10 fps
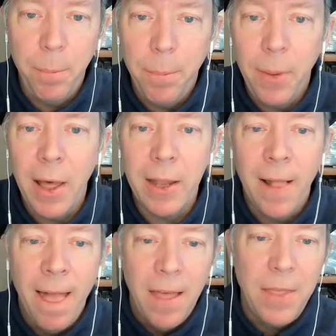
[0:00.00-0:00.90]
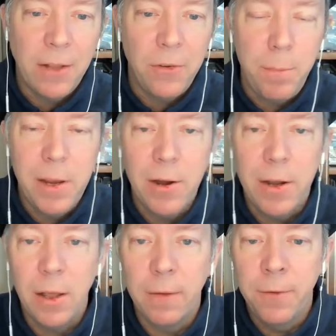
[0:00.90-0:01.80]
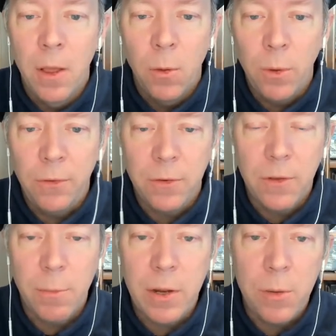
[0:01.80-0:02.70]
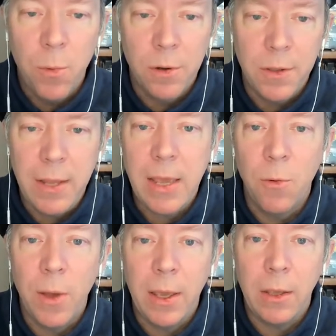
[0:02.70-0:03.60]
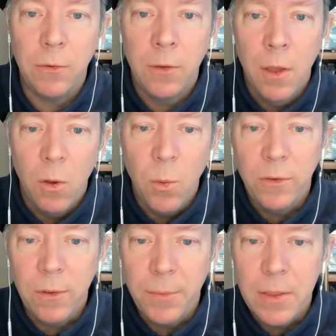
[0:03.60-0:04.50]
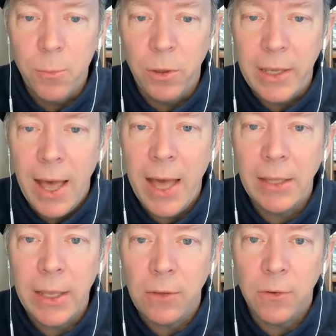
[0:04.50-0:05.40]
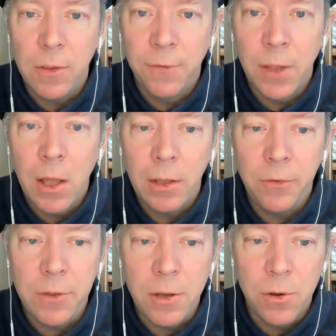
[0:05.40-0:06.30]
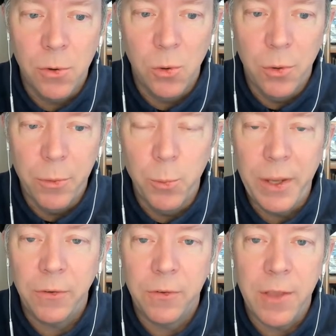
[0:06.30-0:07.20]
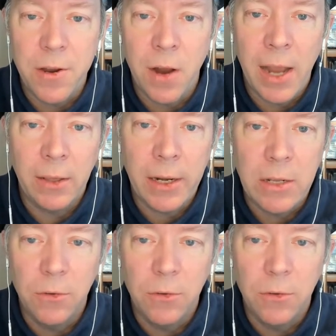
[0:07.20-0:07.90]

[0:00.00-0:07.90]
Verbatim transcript: but that spirit of what's the summary, what are the takeaways, what's something that really highlights the flaws that you're, or the risks that you're highlighting.